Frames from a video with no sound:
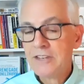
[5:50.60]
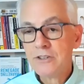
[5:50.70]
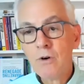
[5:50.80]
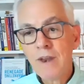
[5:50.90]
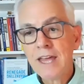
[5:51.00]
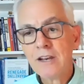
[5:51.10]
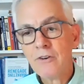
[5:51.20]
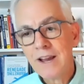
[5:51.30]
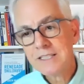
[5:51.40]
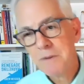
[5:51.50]
and don't
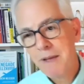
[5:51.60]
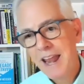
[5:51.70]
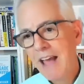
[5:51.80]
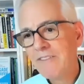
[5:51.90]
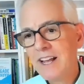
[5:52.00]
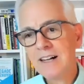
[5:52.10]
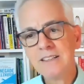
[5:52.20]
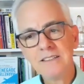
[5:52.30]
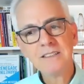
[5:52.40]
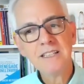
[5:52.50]
underestimate having a
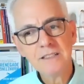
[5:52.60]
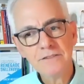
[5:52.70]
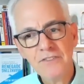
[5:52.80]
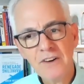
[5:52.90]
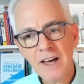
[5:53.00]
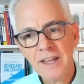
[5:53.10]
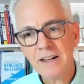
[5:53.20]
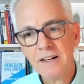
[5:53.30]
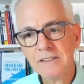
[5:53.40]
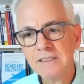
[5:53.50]
little
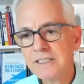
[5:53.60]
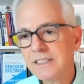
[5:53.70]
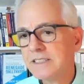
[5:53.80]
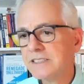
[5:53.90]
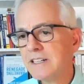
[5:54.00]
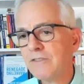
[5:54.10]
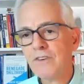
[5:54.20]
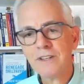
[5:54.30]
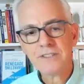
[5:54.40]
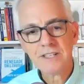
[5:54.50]
fun, a little
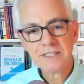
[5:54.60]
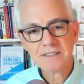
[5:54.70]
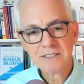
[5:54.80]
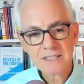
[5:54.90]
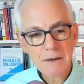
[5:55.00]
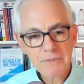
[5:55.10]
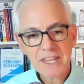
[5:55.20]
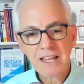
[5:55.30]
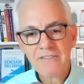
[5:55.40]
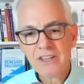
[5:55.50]
different, just
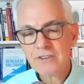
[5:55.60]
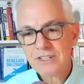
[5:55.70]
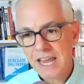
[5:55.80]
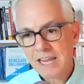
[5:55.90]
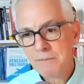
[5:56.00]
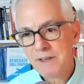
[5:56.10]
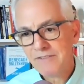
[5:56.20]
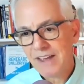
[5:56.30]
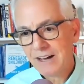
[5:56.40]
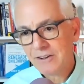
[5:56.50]
something of
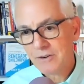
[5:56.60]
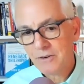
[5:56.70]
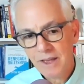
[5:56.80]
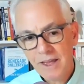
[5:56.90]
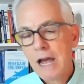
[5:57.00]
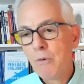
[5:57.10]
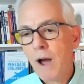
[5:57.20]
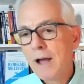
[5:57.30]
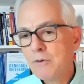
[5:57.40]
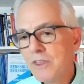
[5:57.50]
entertainment value. Now,
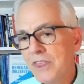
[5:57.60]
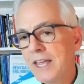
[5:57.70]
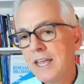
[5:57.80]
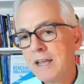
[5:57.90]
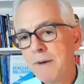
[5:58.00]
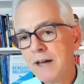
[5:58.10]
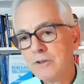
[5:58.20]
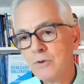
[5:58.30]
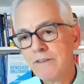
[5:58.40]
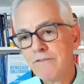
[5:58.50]
while we're thinking
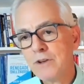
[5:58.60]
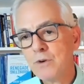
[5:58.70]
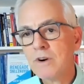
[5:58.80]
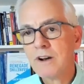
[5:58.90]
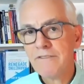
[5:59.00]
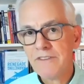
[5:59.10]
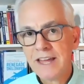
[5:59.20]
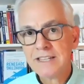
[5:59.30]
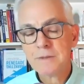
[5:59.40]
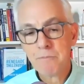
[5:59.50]
about doing fewer
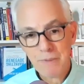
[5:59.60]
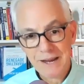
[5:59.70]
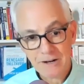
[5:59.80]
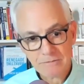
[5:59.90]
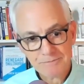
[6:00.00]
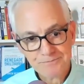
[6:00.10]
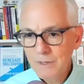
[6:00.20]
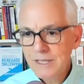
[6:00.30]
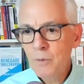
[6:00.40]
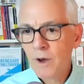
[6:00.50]
events bigger,
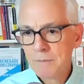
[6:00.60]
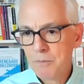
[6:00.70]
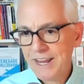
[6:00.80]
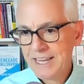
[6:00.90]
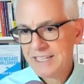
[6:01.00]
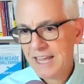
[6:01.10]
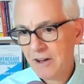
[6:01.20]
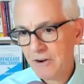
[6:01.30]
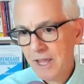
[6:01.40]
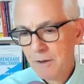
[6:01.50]
really want to break it
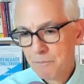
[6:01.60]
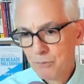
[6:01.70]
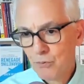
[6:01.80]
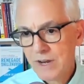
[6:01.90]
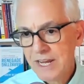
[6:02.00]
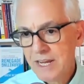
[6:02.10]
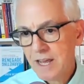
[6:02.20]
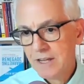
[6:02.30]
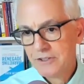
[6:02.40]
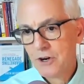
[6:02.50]
down
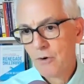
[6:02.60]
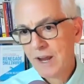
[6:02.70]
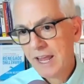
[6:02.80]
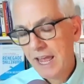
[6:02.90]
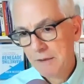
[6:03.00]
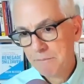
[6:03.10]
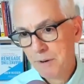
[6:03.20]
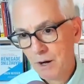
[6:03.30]
pre, during, and